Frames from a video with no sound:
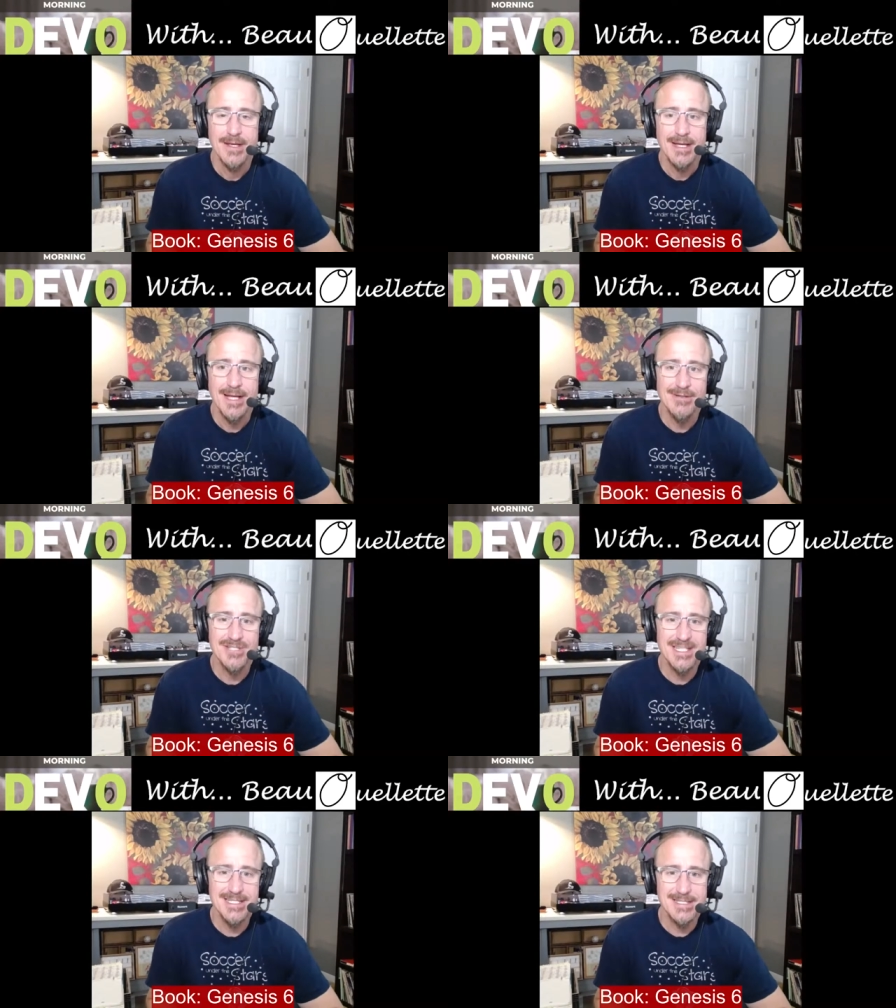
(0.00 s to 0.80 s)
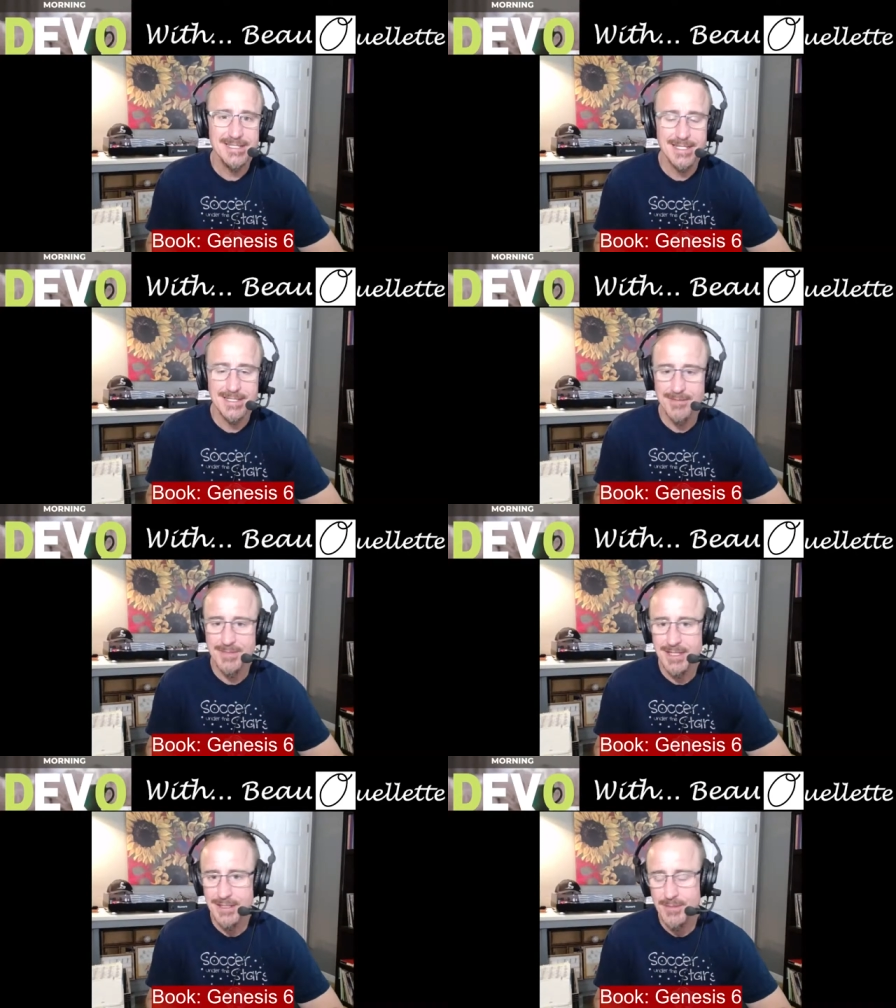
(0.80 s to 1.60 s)
Now, Jesus said
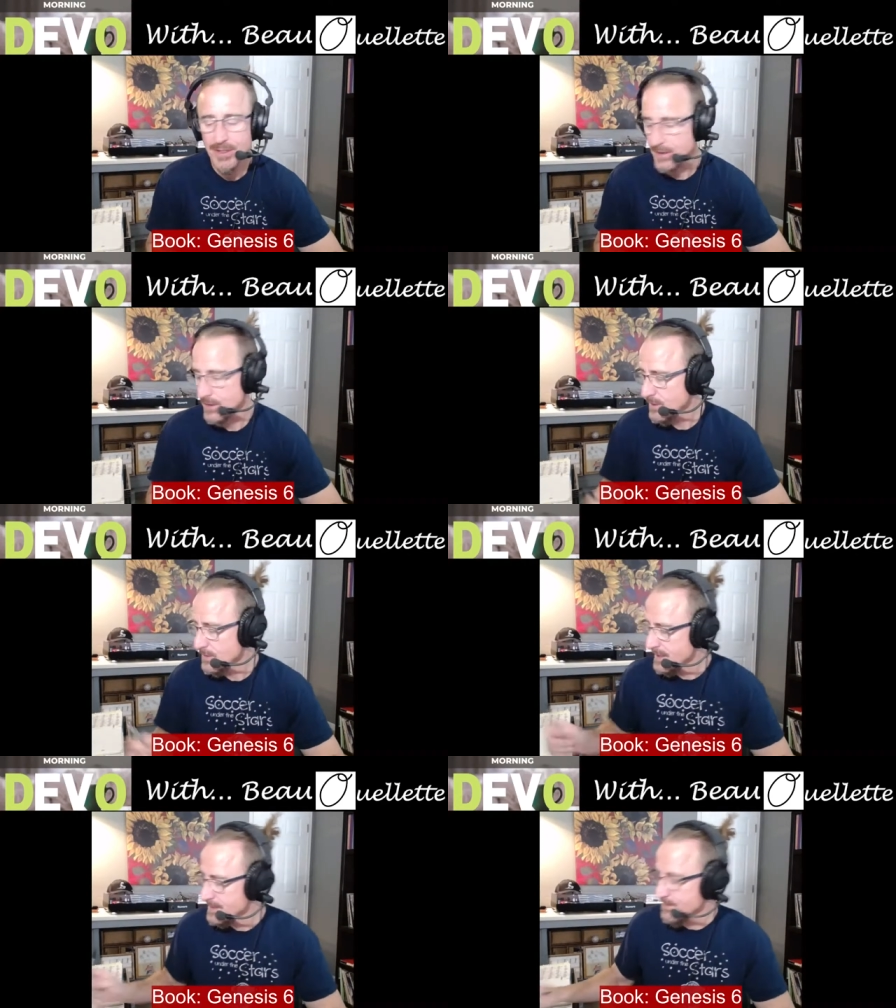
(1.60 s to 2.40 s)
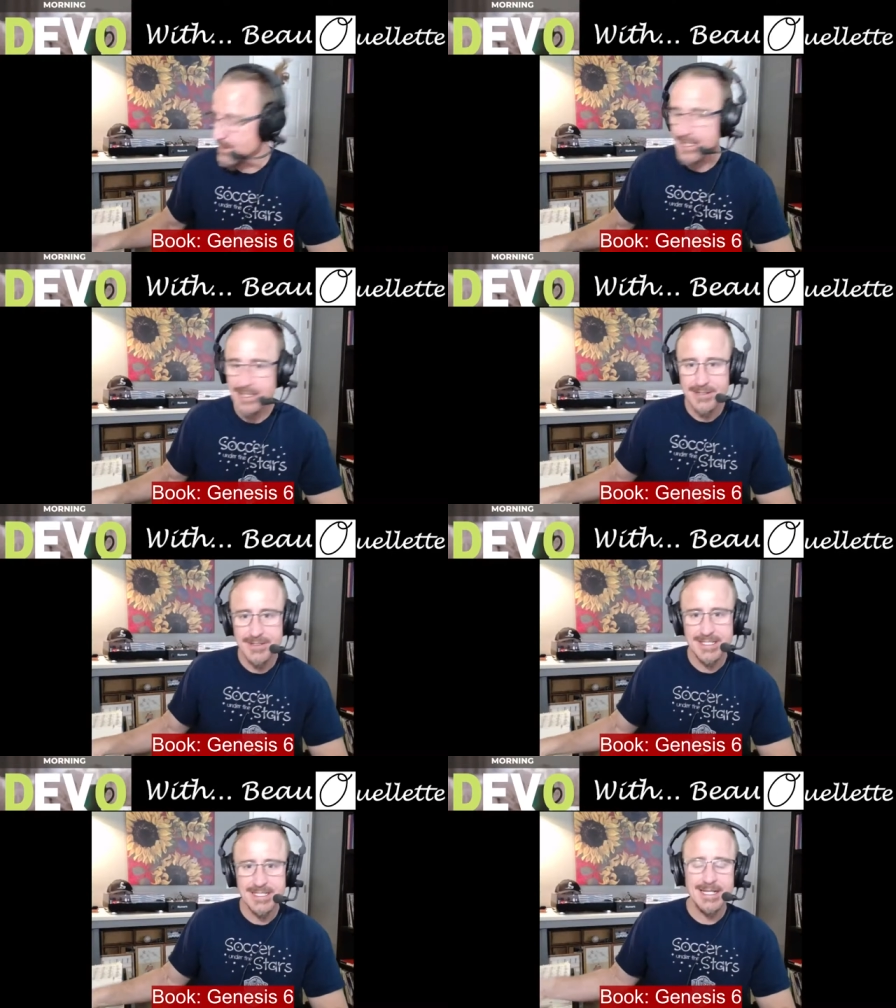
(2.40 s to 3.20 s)
something in the book of Luke that's pretty
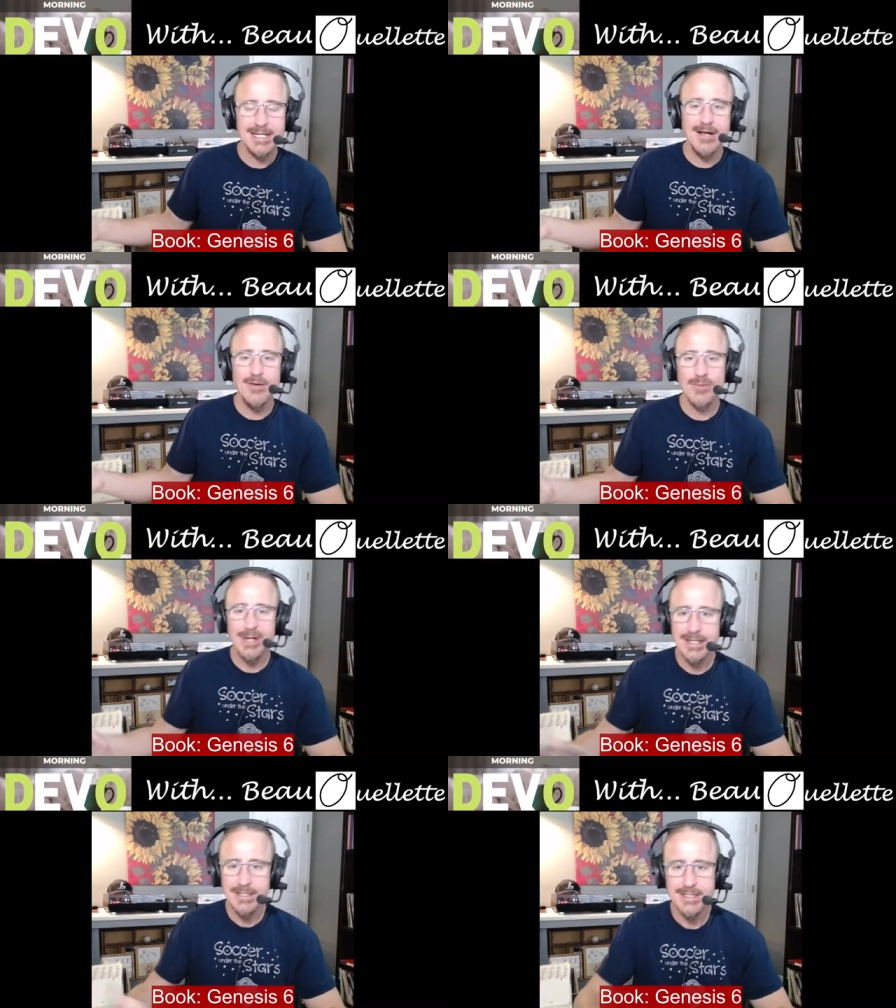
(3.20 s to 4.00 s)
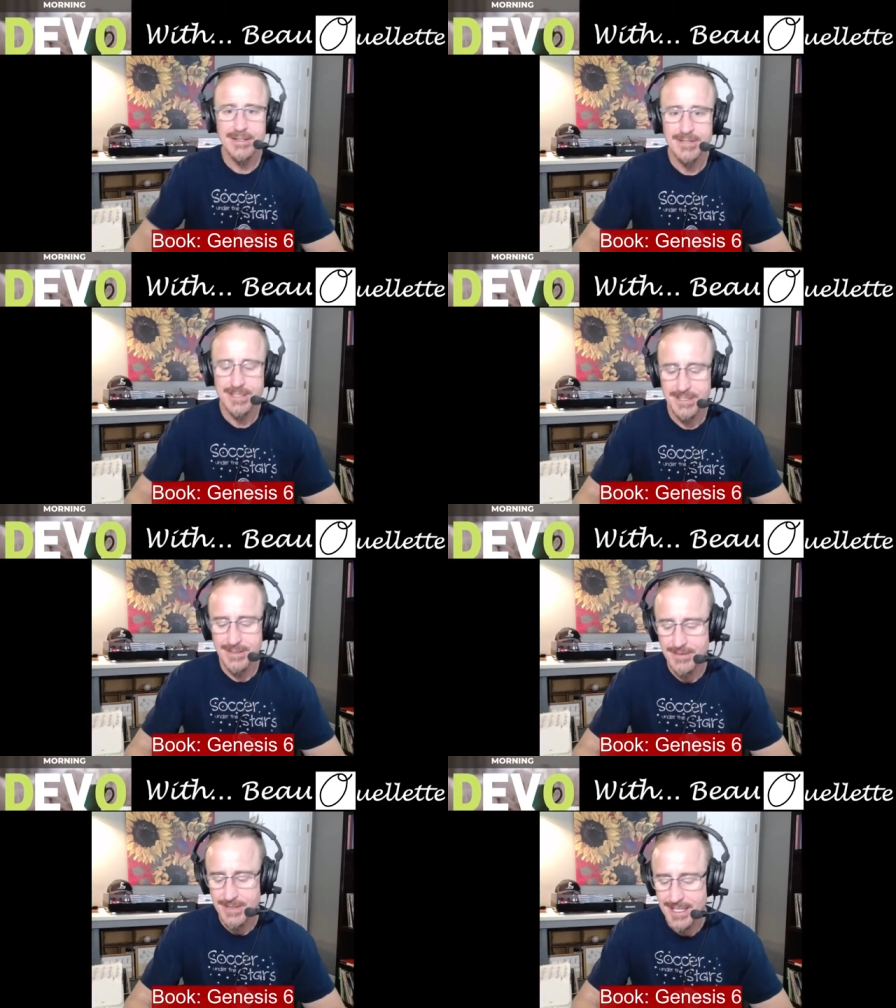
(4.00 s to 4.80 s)
interesting, and I'll read it to you just
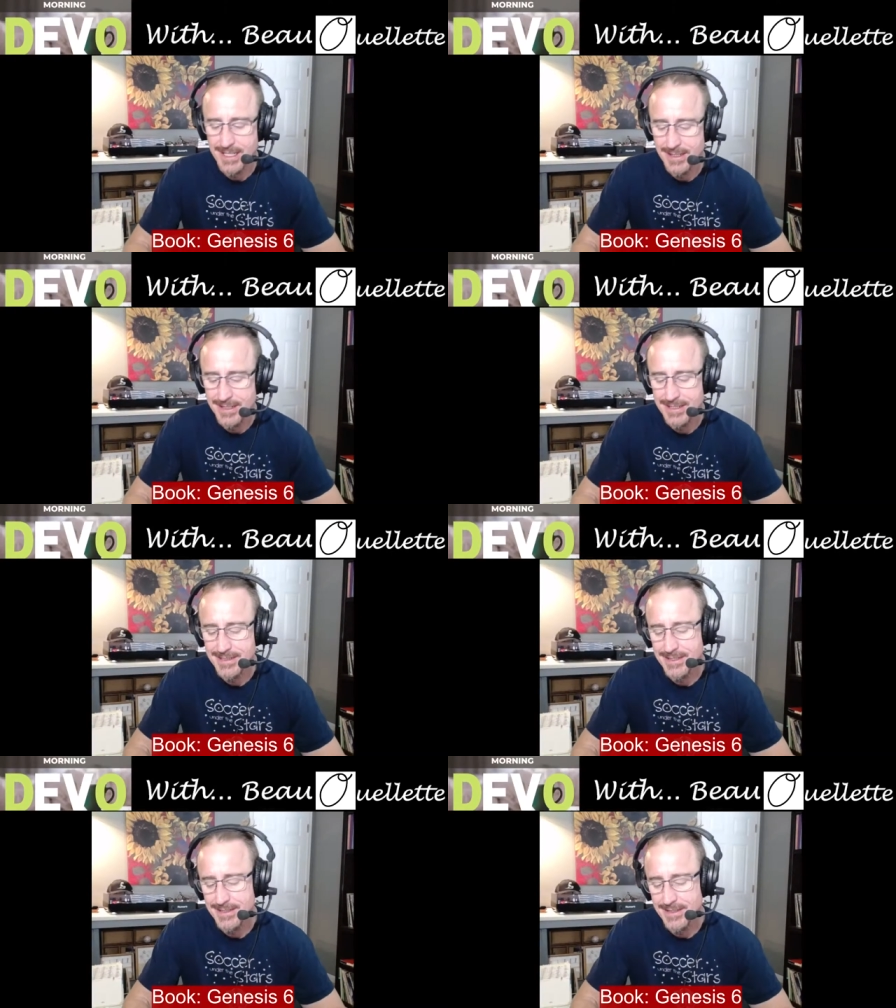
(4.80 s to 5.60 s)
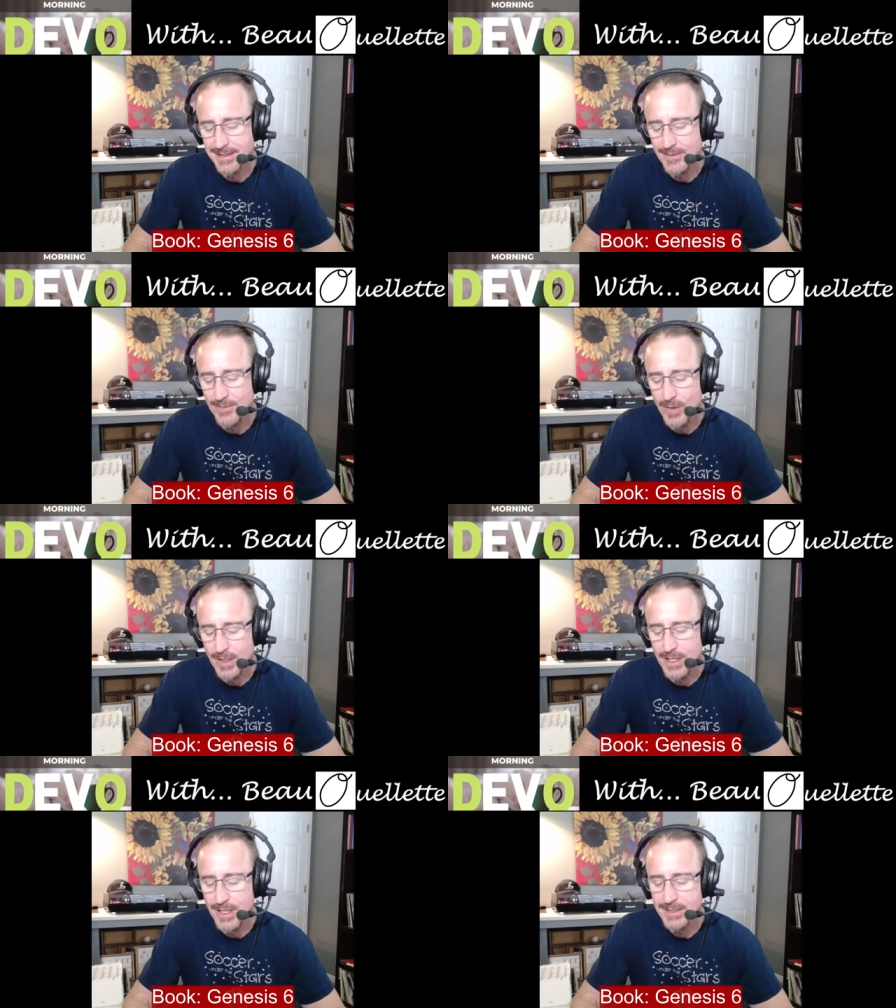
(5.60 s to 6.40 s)
so it kind of gives us a little more
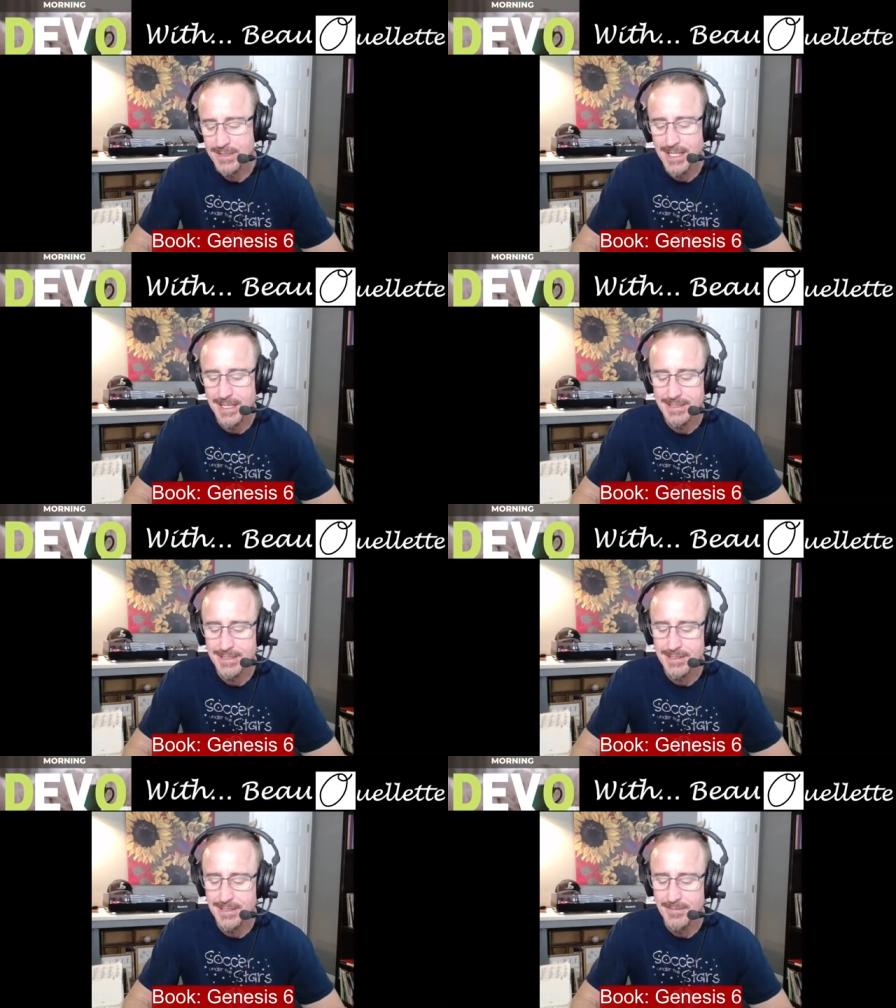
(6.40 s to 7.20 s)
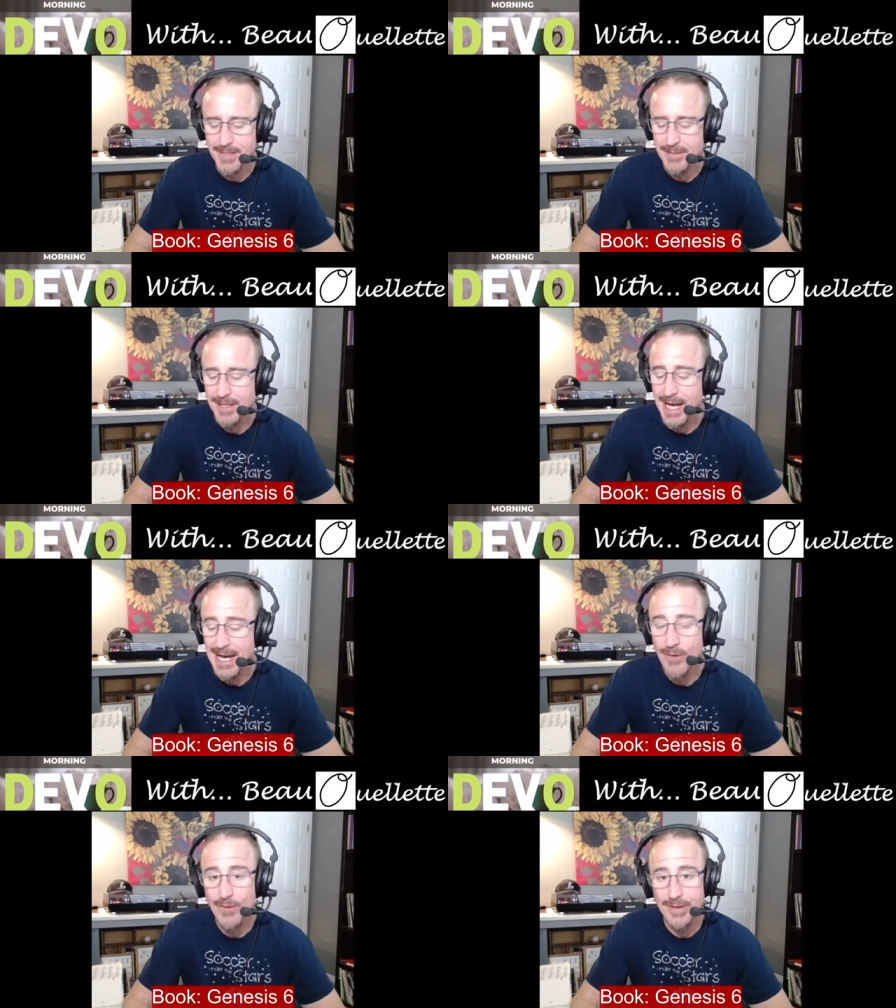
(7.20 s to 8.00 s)
context into maybe
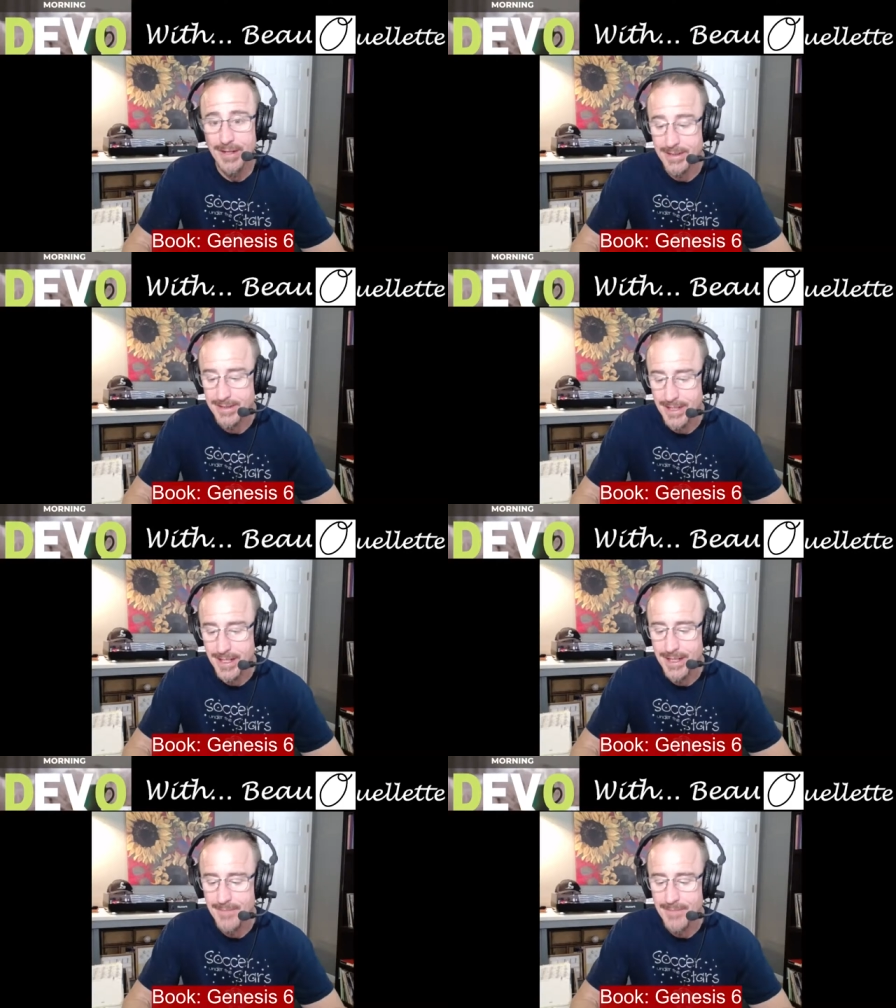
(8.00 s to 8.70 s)
our day today.